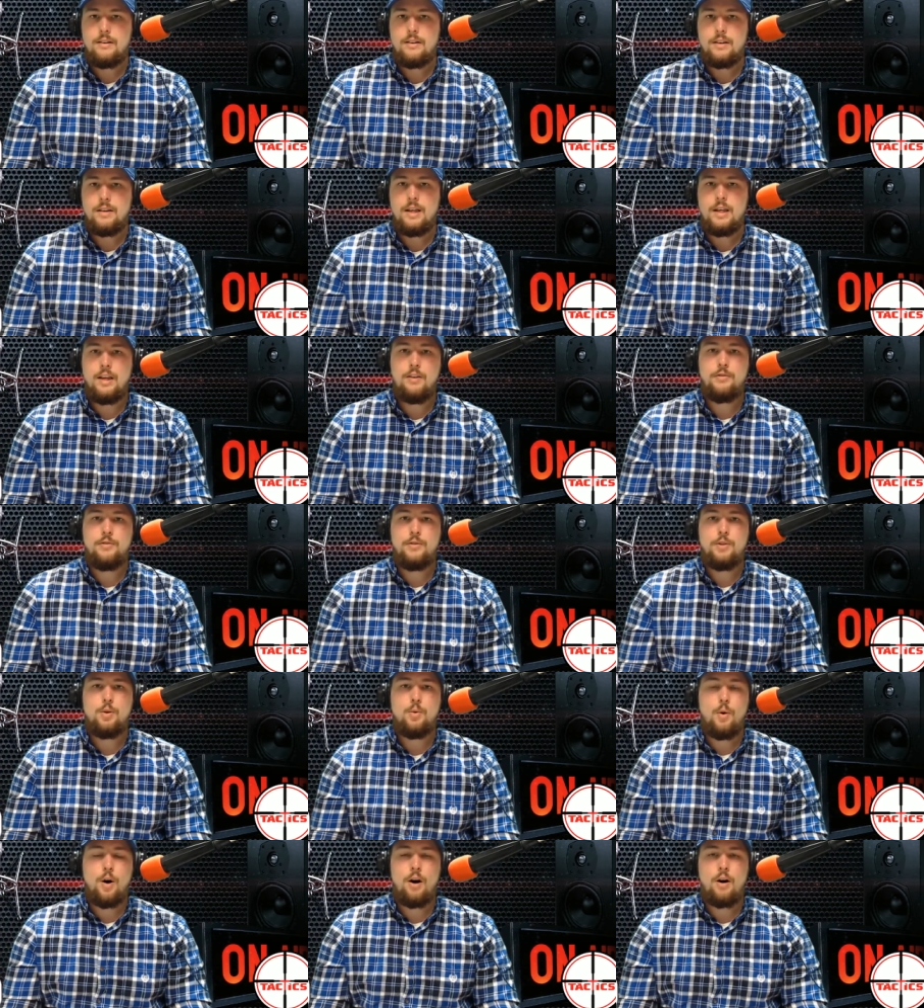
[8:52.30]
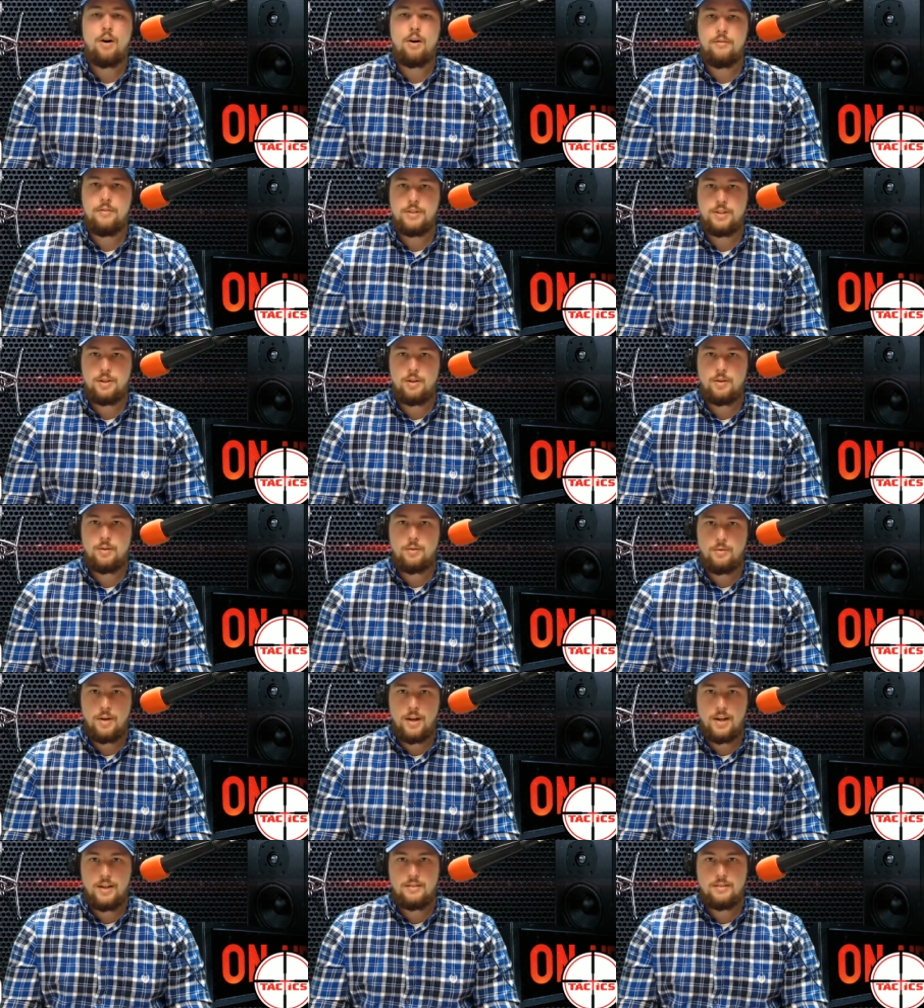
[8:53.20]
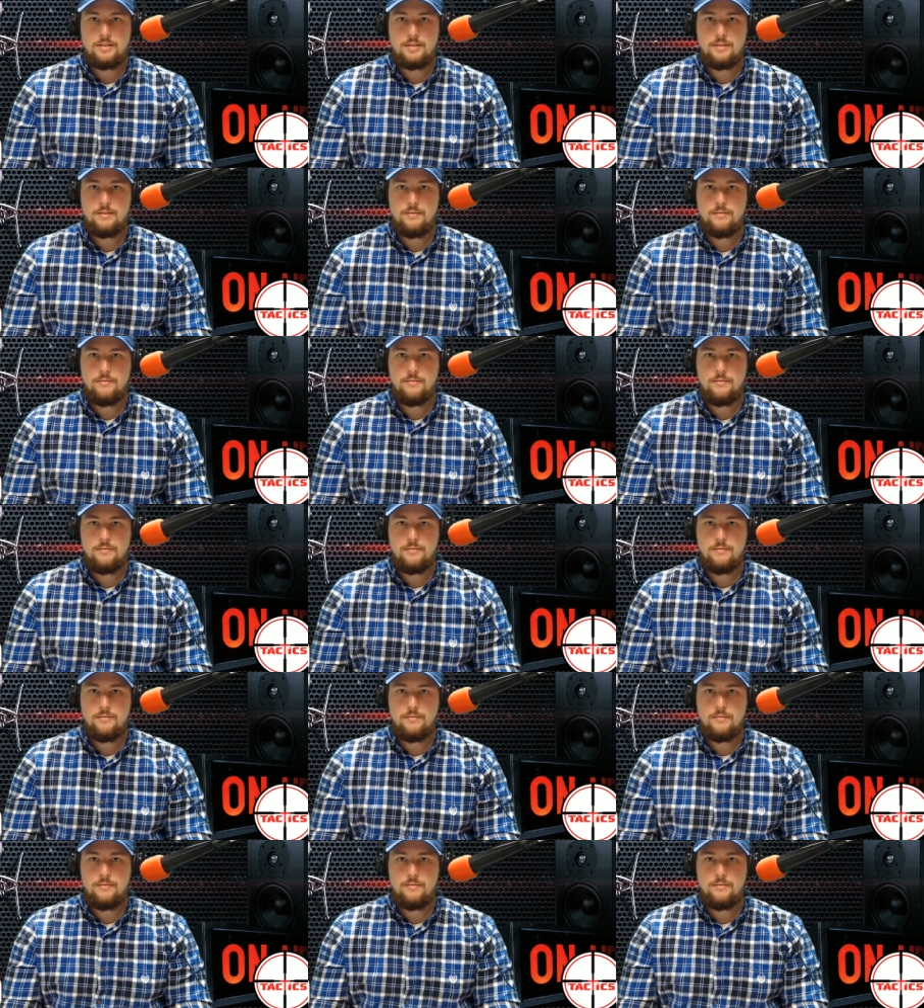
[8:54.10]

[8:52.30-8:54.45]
if you are of a certain race.